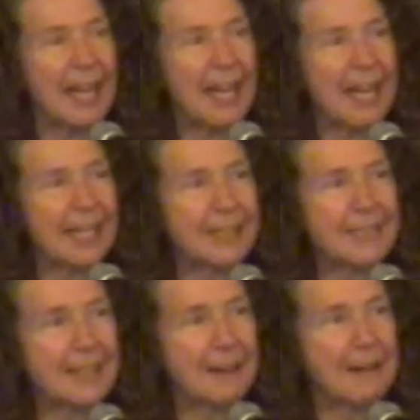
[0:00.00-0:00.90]

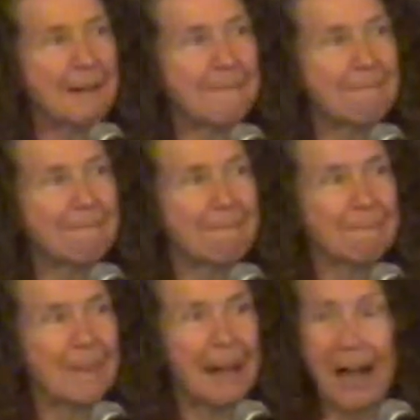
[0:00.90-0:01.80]
And
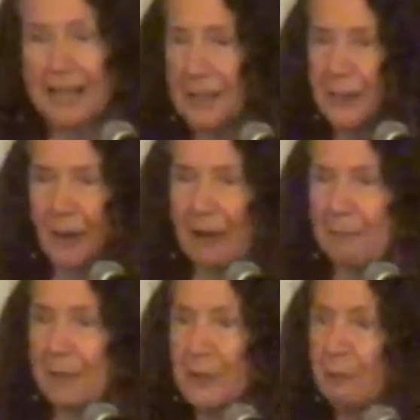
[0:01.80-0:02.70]
I just thought
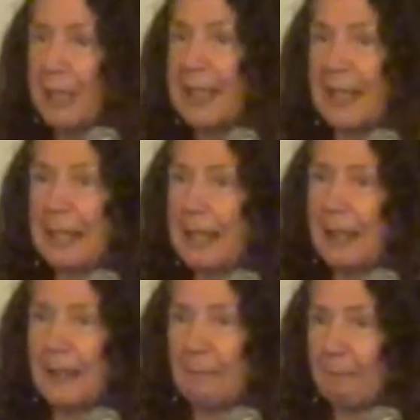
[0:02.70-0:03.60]
it was really
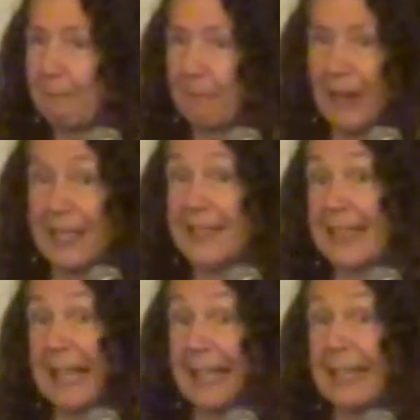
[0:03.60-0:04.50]

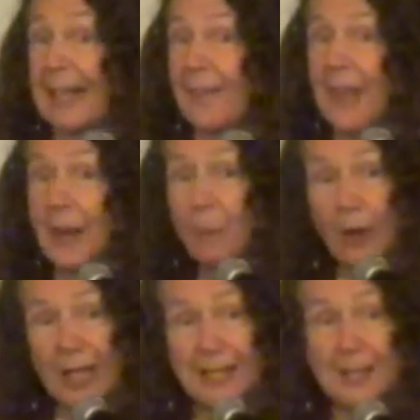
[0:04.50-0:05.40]
fascinating. They
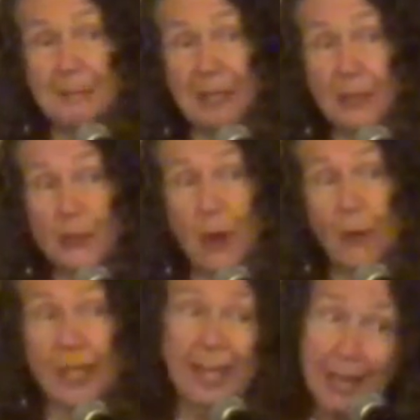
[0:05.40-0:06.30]
want it to be
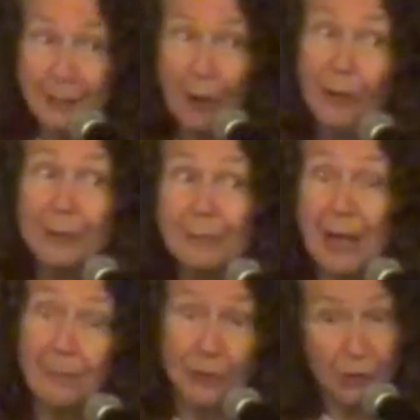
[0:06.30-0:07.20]
shown, and I told them
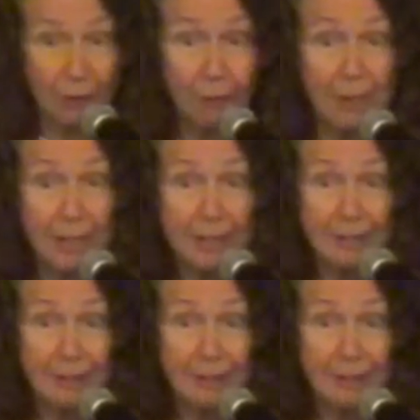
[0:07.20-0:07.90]
I would show it.